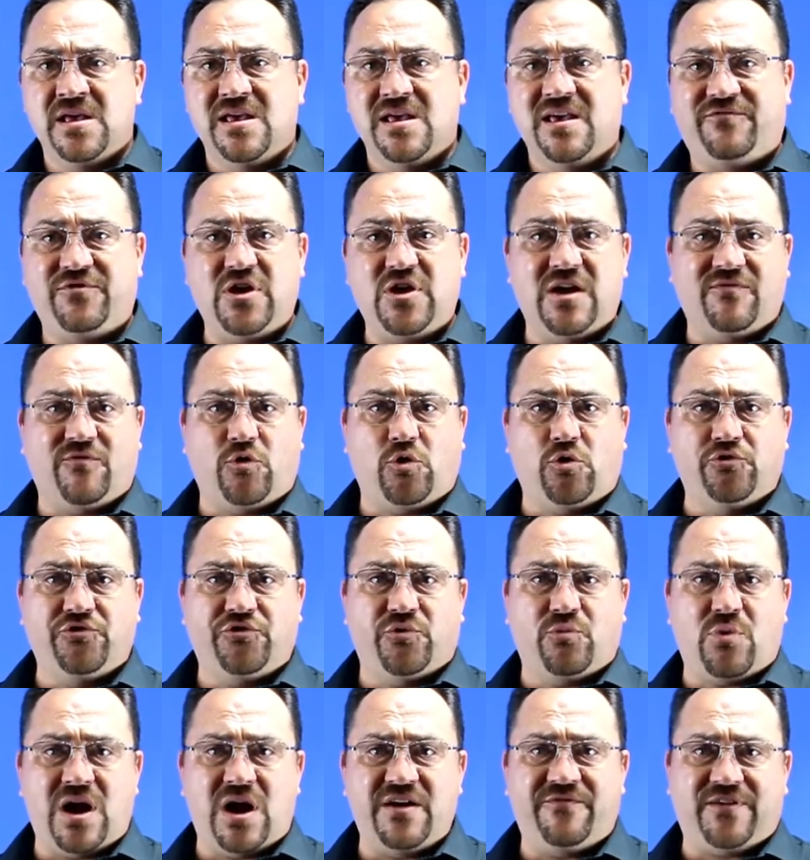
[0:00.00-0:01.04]
If you have
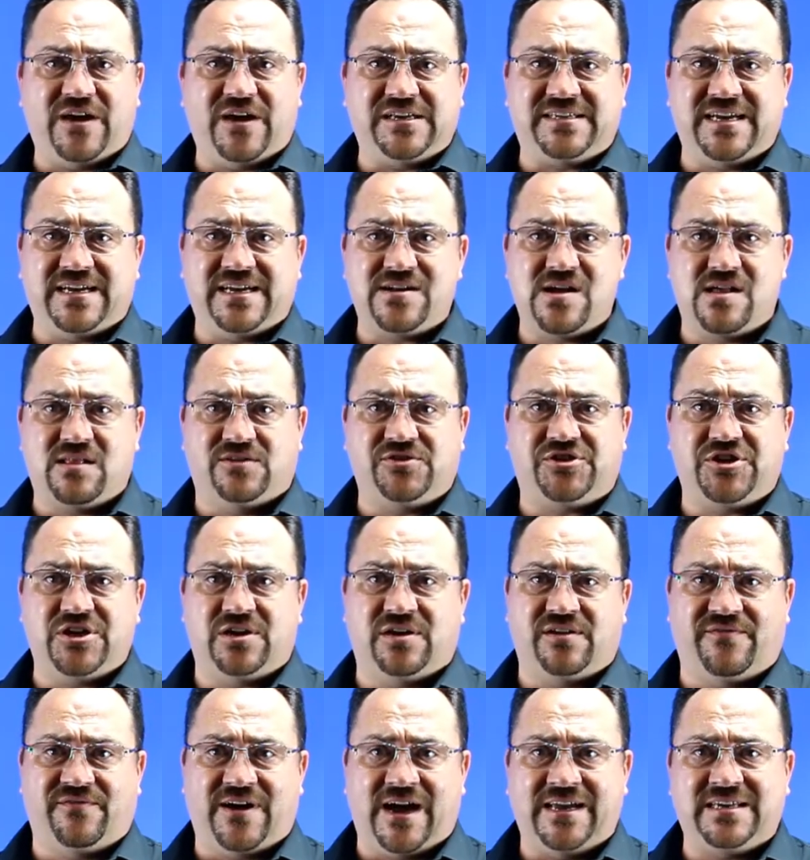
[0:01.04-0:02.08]
older Wi-Fi technology on
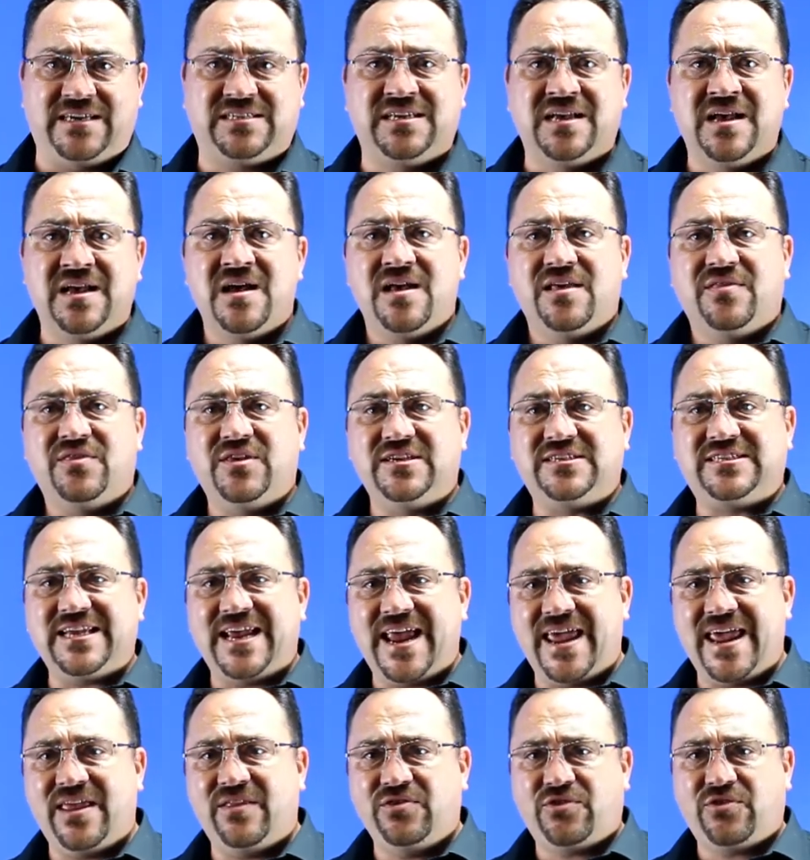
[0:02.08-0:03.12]
a device, this
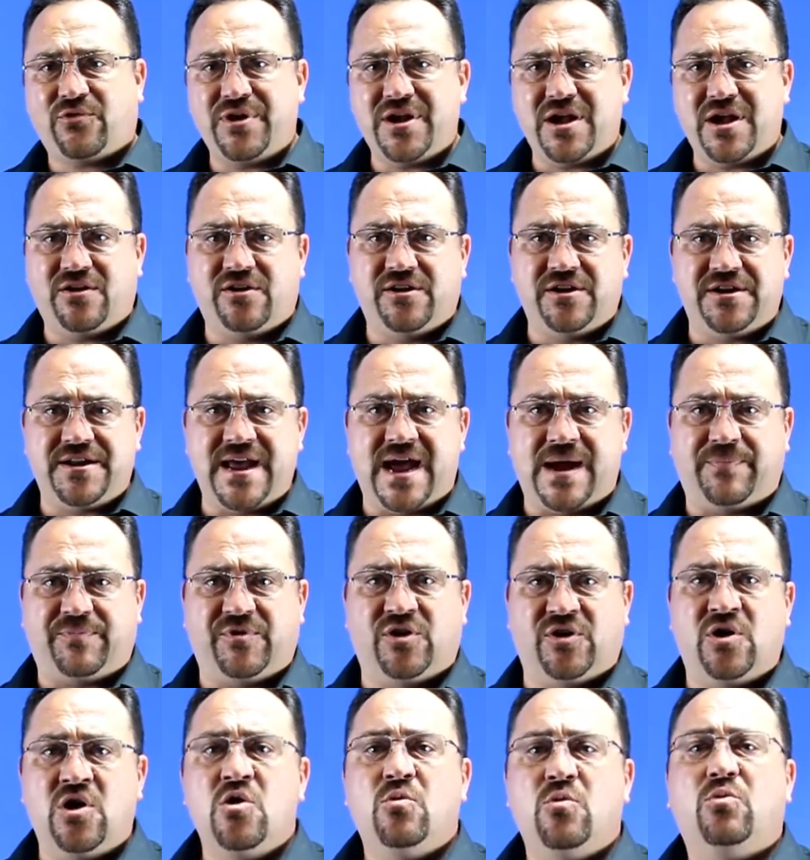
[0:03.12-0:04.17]
N300
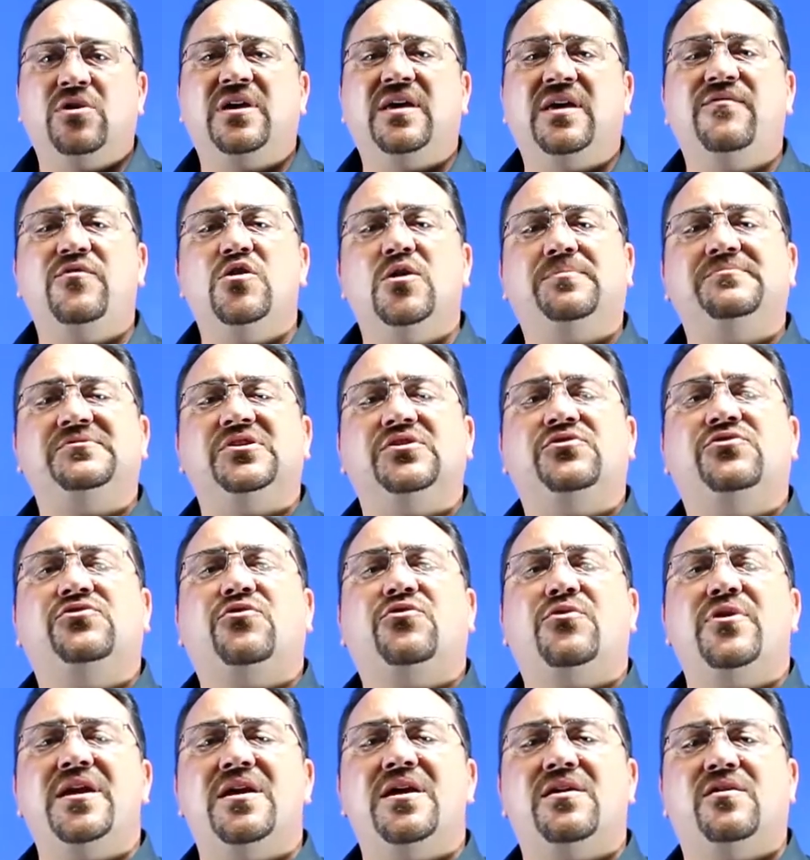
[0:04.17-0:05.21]
adapter will give you up to
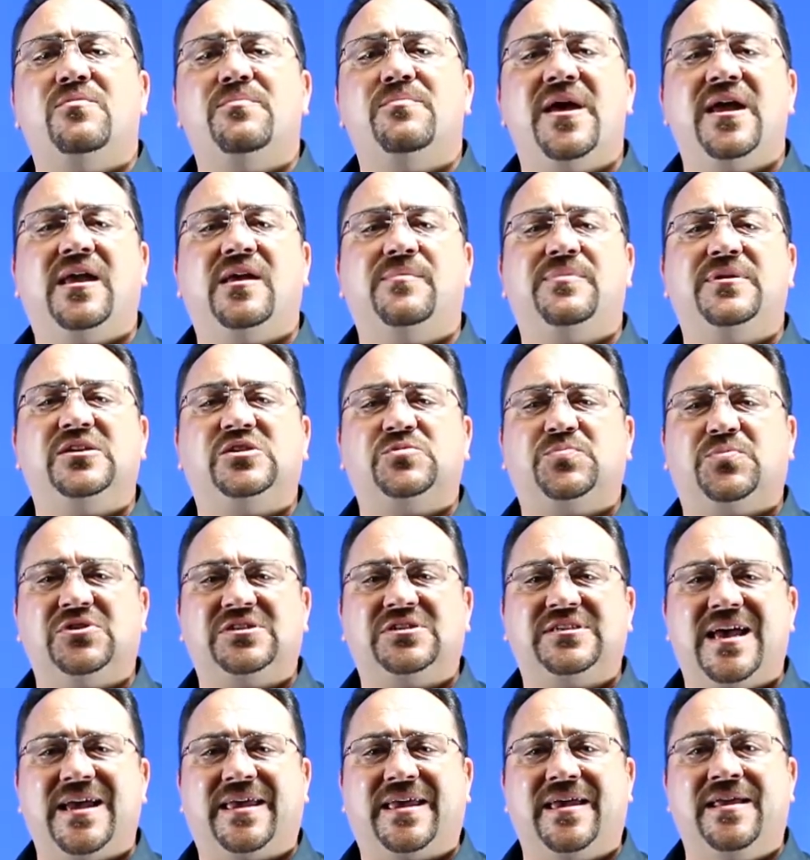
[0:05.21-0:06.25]
300 megabits per
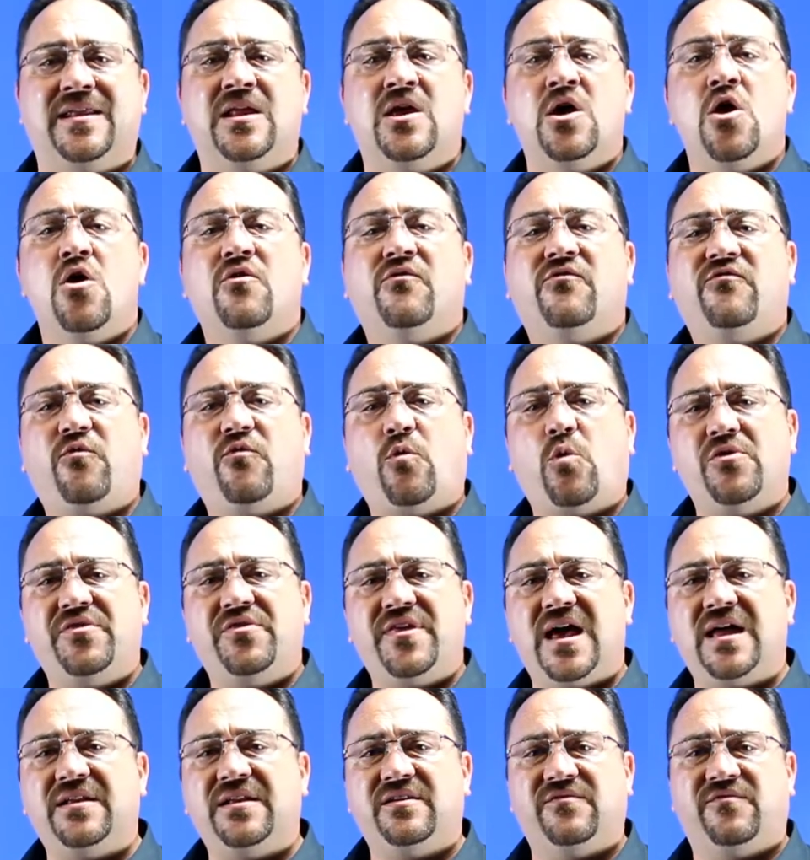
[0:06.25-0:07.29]
second for
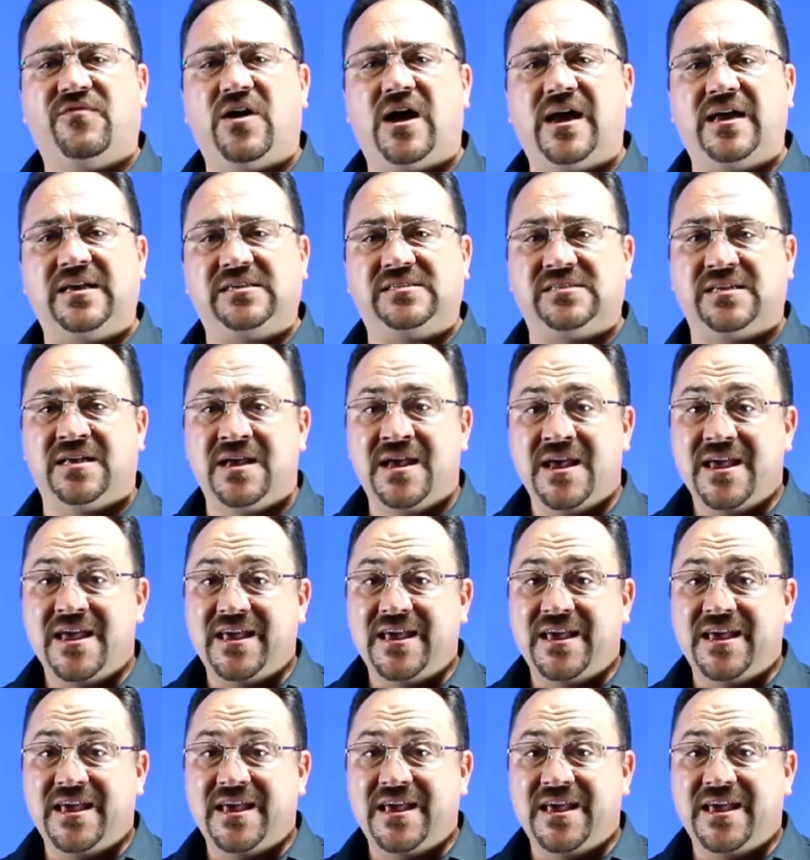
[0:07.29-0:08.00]
that device.